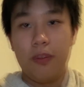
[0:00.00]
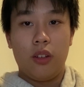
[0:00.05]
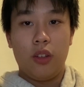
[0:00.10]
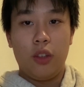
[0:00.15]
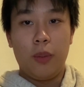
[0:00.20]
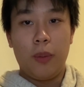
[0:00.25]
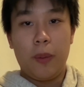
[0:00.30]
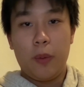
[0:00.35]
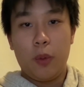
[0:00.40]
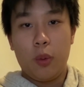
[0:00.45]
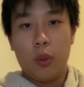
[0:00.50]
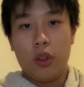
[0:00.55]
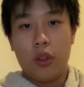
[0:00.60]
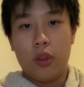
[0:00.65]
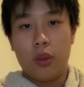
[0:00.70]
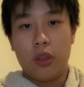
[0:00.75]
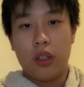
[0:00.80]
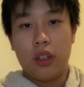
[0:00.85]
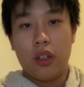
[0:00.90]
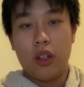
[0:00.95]
You might be
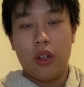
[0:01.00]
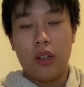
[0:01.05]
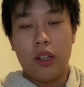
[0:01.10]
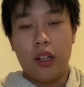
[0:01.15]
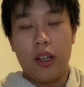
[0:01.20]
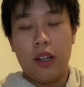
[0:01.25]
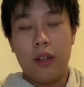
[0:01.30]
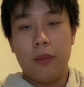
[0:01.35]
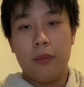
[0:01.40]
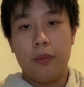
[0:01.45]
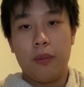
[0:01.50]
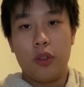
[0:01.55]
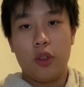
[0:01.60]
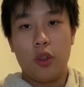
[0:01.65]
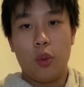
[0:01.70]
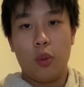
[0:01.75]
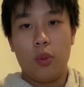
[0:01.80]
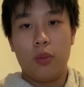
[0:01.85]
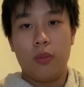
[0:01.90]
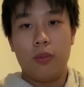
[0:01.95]
wondering, okay,
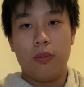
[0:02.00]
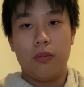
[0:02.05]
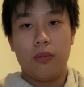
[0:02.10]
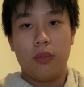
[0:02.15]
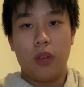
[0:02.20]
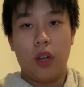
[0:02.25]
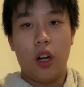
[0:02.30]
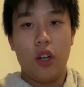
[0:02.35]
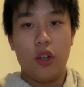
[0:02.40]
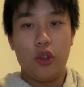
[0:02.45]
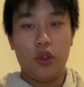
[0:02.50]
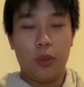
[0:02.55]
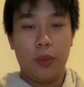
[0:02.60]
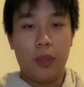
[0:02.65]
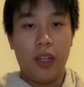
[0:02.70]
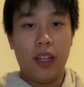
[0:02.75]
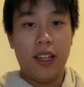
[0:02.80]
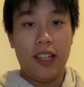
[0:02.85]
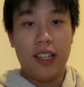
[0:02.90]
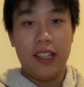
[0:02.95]
so college
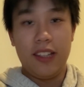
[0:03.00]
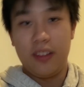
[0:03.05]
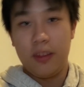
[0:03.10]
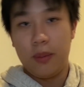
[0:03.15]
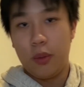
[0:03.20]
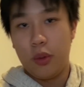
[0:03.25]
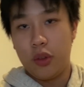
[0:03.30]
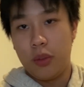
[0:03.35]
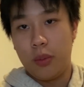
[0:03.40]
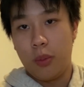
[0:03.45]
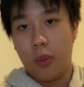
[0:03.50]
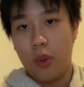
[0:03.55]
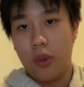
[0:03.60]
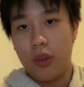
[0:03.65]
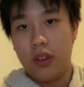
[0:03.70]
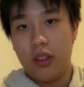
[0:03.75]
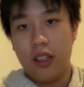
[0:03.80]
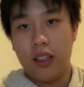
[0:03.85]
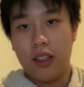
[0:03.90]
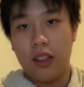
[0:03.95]
GPA is the most
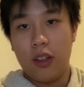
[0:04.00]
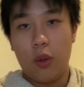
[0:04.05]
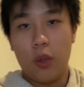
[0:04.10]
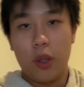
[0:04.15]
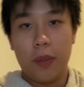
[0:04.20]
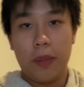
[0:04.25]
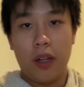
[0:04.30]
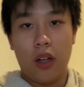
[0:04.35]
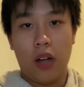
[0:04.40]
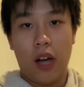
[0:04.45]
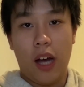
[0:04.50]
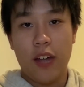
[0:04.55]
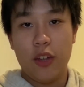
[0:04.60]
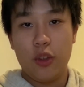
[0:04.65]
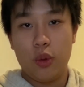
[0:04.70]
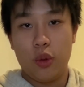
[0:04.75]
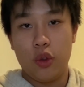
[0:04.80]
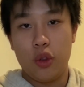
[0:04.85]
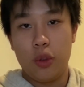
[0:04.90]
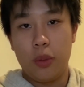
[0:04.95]
important thing. What about high
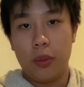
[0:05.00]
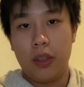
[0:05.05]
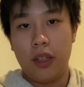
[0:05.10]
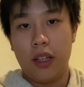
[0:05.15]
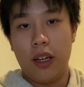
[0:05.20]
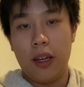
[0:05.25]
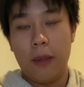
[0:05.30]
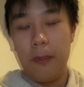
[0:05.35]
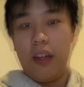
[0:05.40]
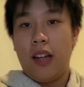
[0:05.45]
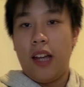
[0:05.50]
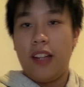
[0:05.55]
school GPA?